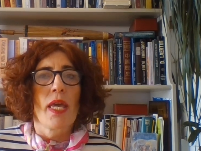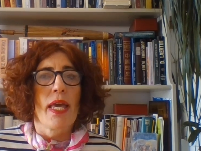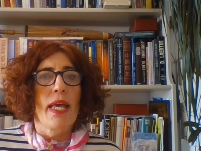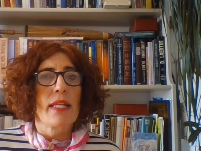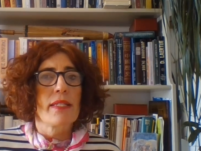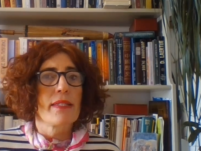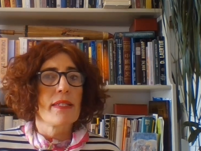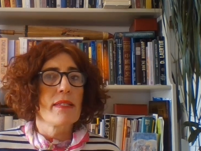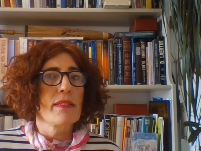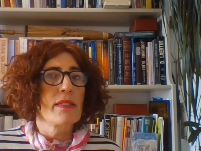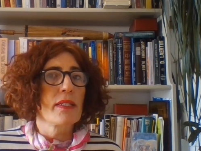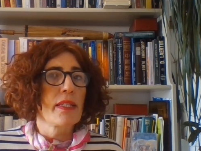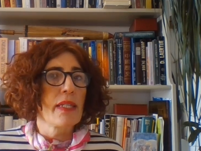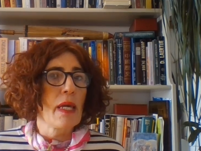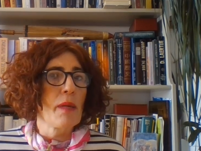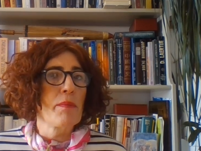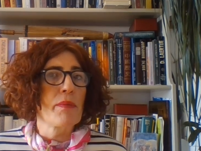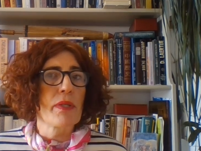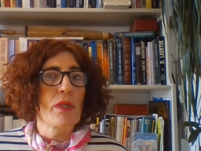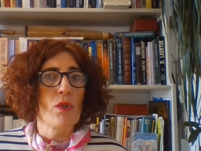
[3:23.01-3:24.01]
And since the
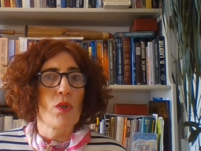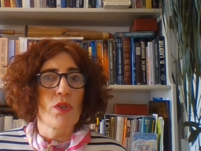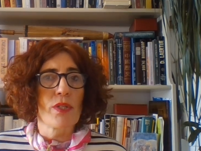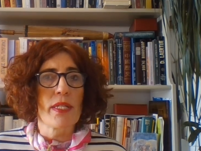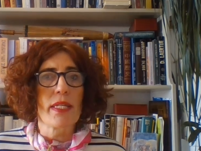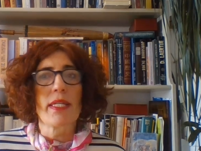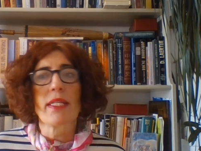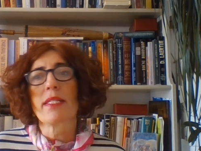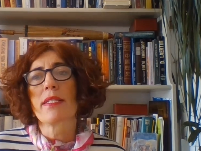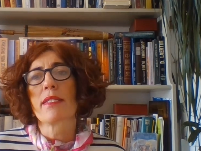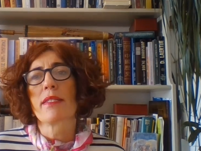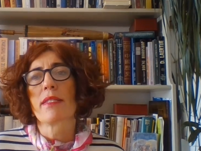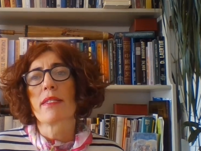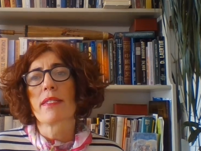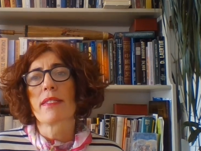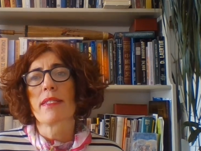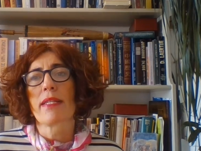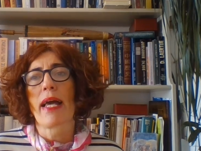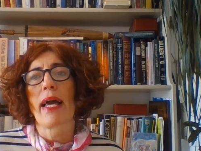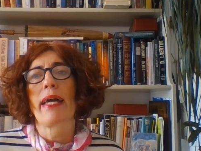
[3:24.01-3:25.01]
Capricorn is the
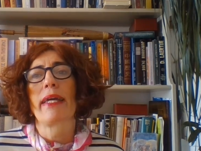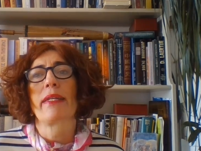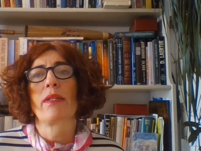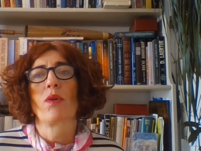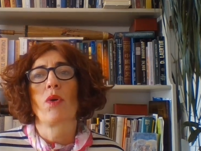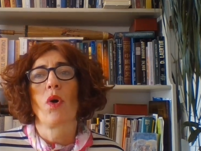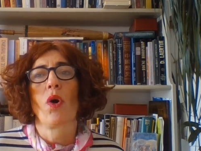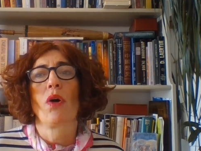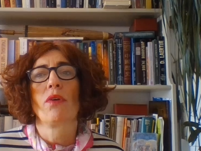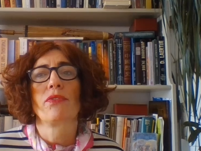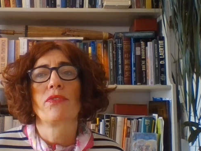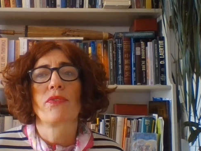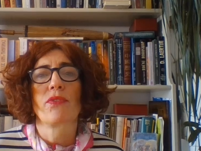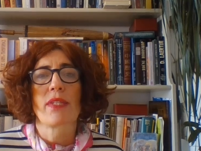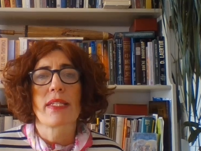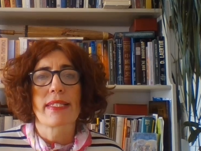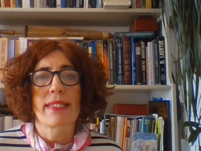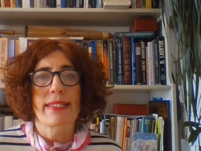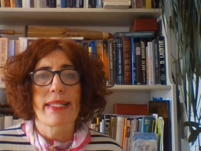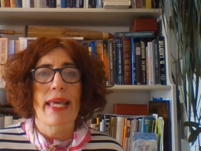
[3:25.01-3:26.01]
sign of
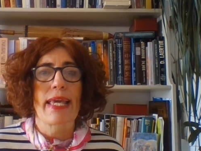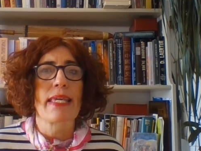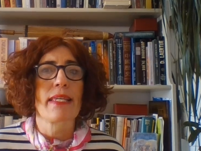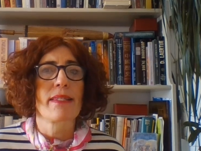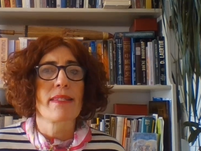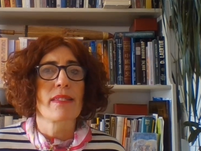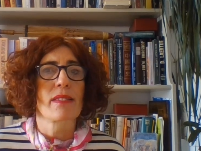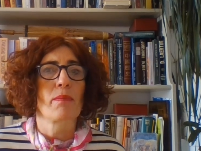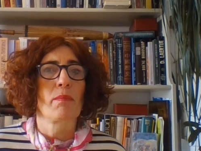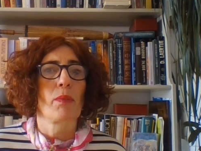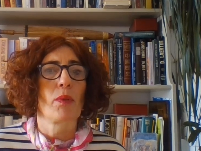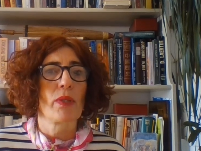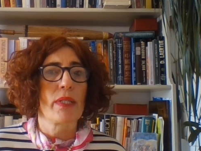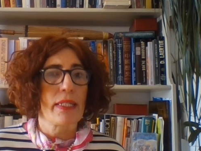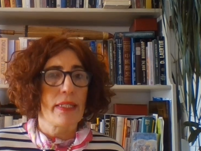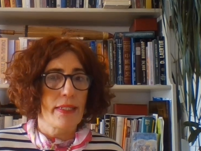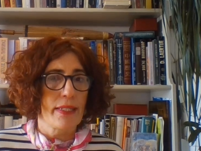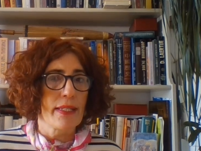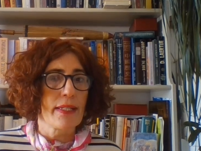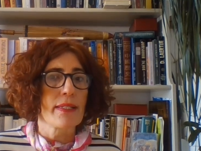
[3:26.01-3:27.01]
states,
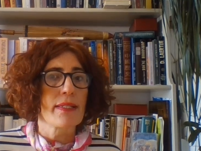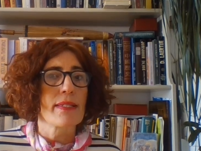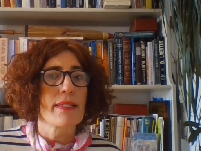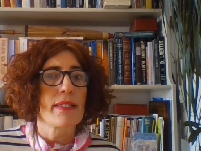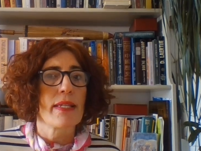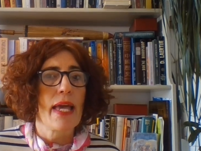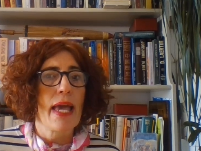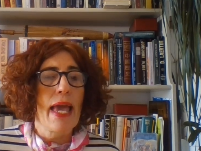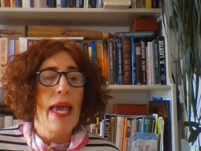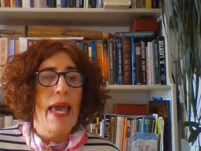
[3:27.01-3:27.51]
politics,